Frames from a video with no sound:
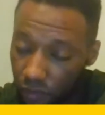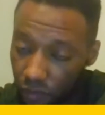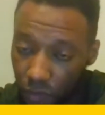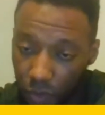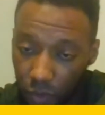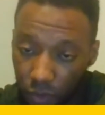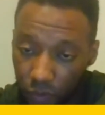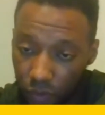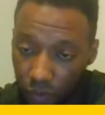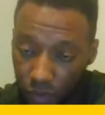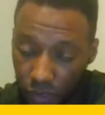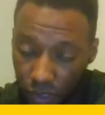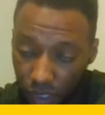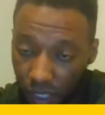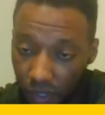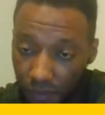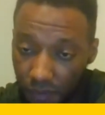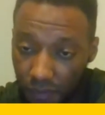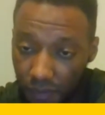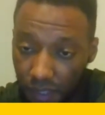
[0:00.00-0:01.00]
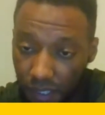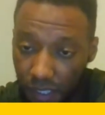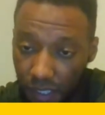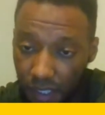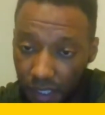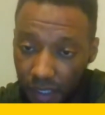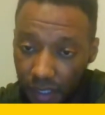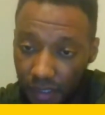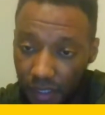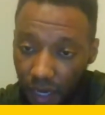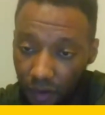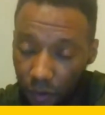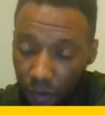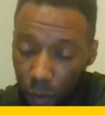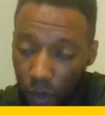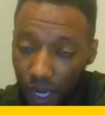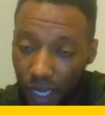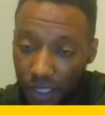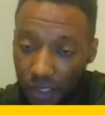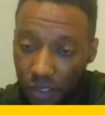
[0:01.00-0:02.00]
removal stuff that
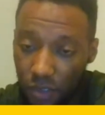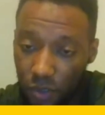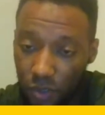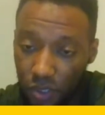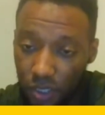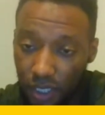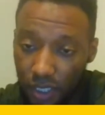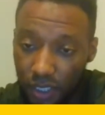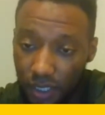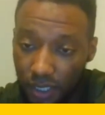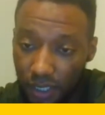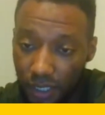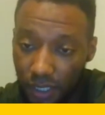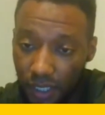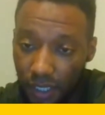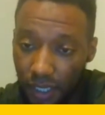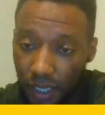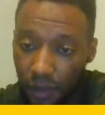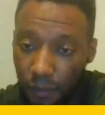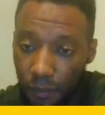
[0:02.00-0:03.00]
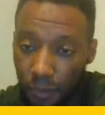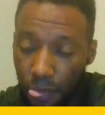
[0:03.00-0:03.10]
requires no studying in that.